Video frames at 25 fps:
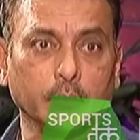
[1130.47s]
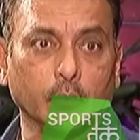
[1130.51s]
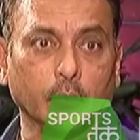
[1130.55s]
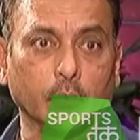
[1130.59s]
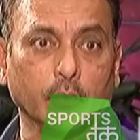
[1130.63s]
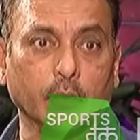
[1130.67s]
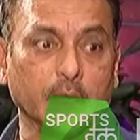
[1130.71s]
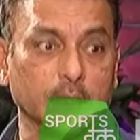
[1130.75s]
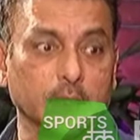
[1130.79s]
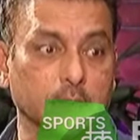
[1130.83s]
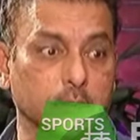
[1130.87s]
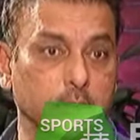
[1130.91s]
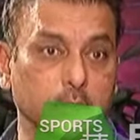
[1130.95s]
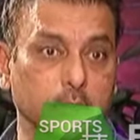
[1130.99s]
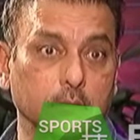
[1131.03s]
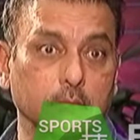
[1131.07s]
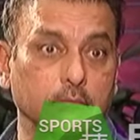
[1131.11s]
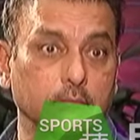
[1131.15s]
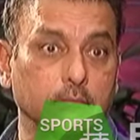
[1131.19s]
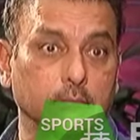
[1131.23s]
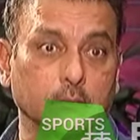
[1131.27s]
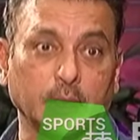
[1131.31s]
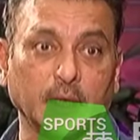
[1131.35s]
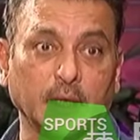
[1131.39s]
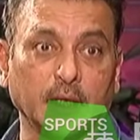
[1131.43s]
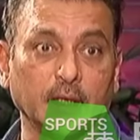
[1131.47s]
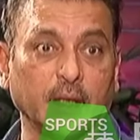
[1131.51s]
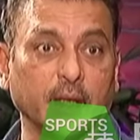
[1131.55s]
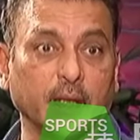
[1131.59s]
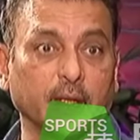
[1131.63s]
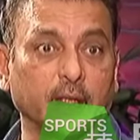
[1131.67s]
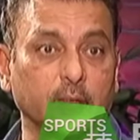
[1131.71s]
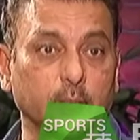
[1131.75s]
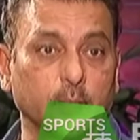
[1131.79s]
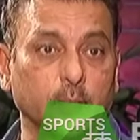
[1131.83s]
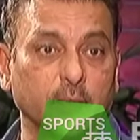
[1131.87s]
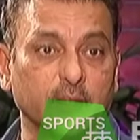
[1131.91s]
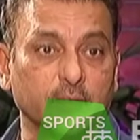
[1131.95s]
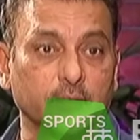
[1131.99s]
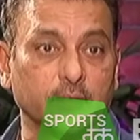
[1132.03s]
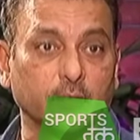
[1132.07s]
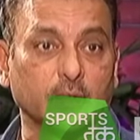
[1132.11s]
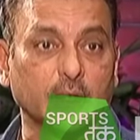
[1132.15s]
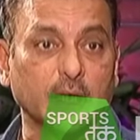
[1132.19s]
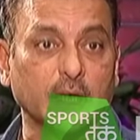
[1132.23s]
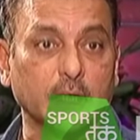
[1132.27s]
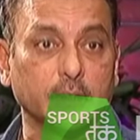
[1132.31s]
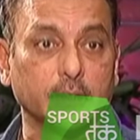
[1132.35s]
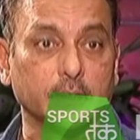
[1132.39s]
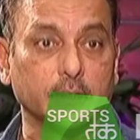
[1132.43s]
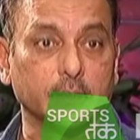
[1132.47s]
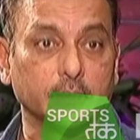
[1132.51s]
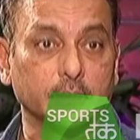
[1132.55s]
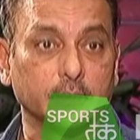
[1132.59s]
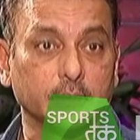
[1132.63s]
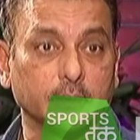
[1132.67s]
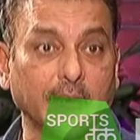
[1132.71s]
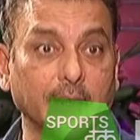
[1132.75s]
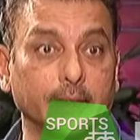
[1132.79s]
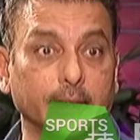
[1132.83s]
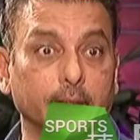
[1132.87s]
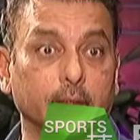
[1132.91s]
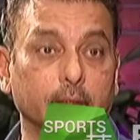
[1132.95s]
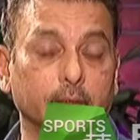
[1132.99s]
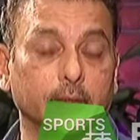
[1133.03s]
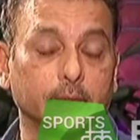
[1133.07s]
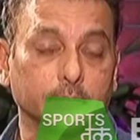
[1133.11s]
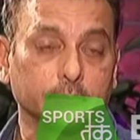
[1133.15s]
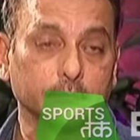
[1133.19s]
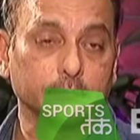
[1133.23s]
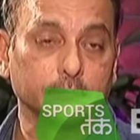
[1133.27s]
No one's can take his place for granted either.